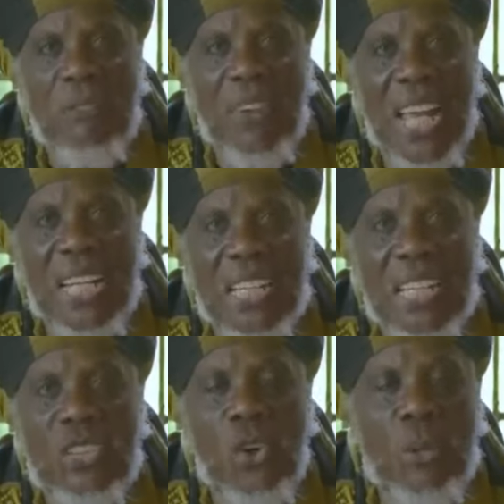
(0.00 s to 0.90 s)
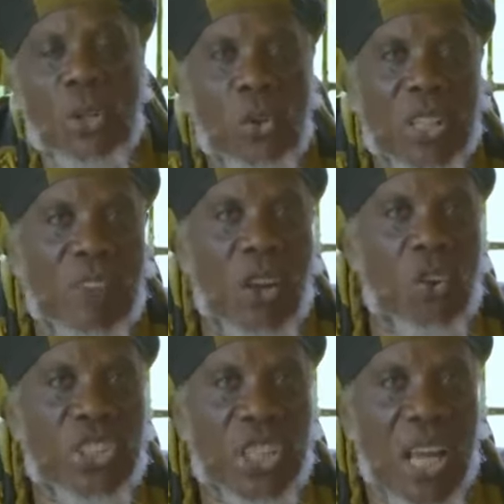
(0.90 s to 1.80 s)
define it, it's coming out of a
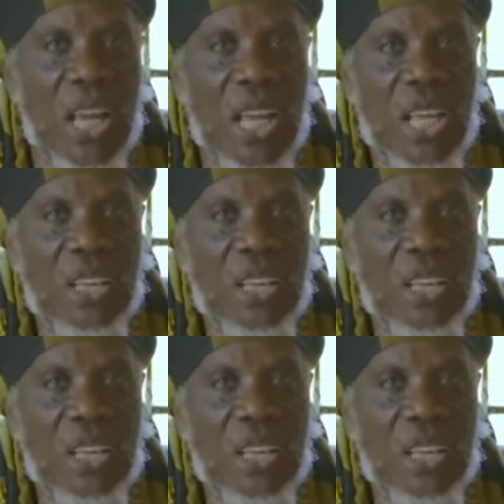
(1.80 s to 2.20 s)
culture.